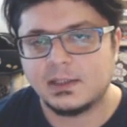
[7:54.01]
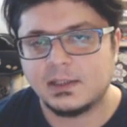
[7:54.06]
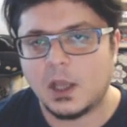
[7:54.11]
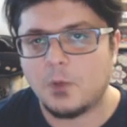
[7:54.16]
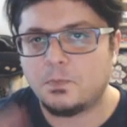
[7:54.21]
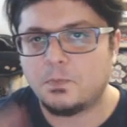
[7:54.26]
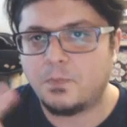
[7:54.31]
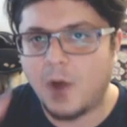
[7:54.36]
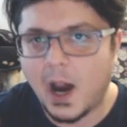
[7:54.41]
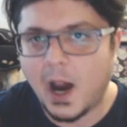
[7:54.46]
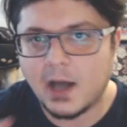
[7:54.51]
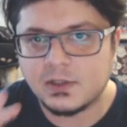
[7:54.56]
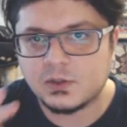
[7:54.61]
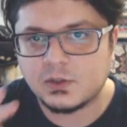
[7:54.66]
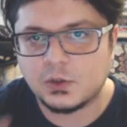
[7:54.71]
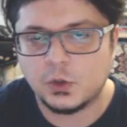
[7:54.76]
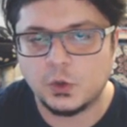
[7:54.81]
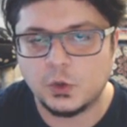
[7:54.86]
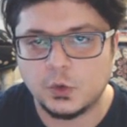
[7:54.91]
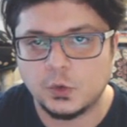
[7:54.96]
Now
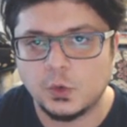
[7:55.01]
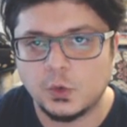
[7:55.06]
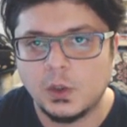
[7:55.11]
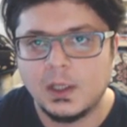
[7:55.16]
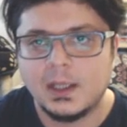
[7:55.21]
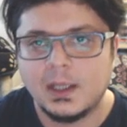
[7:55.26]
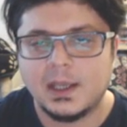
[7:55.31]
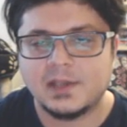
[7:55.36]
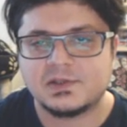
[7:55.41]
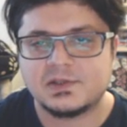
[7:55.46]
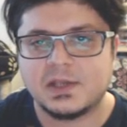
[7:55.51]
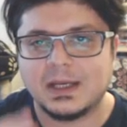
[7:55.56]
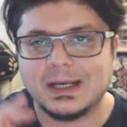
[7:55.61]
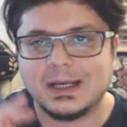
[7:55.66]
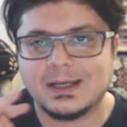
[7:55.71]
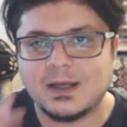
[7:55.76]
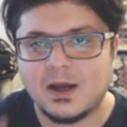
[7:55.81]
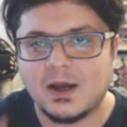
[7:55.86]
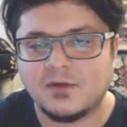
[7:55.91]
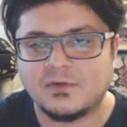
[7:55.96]
part 2 is
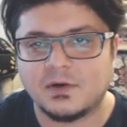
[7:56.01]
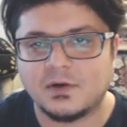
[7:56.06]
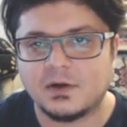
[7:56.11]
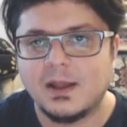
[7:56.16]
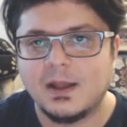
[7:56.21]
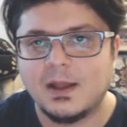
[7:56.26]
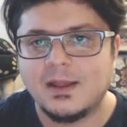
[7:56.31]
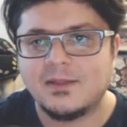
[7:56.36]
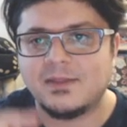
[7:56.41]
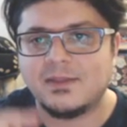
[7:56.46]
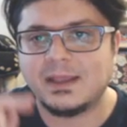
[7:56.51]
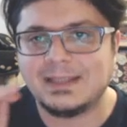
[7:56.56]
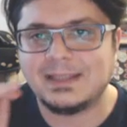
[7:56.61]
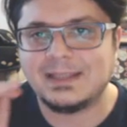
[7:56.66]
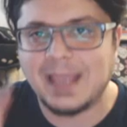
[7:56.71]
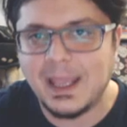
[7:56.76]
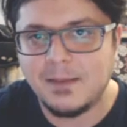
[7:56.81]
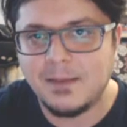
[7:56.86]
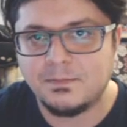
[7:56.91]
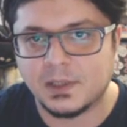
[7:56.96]
going to cover the
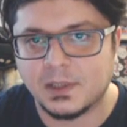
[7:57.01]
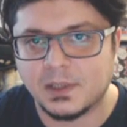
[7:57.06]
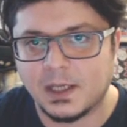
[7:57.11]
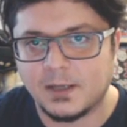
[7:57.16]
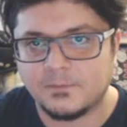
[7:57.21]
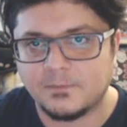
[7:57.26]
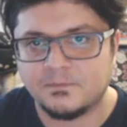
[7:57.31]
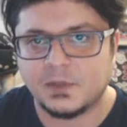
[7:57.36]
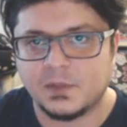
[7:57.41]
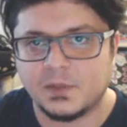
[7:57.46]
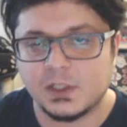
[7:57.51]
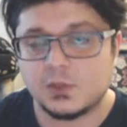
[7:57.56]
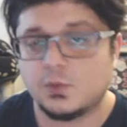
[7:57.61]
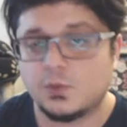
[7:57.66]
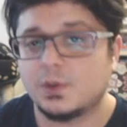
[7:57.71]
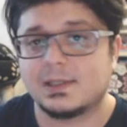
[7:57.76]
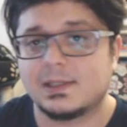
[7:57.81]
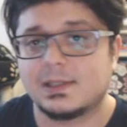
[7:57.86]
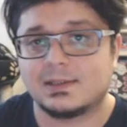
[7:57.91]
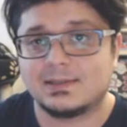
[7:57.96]
gameplay.
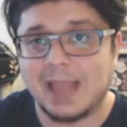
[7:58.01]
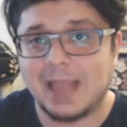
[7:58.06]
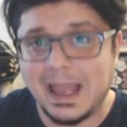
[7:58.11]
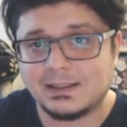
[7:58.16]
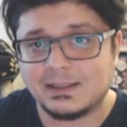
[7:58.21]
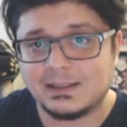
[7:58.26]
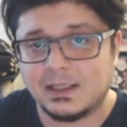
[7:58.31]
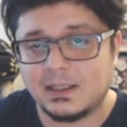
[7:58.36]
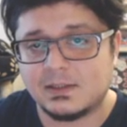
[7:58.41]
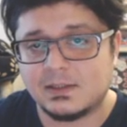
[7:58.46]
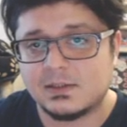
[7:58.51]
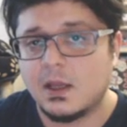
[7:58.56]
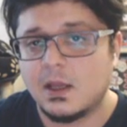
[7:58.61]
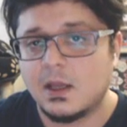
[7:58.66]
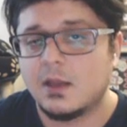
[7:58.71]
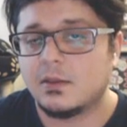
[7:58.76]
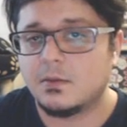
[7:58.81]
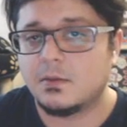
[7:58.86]
This was the tactics.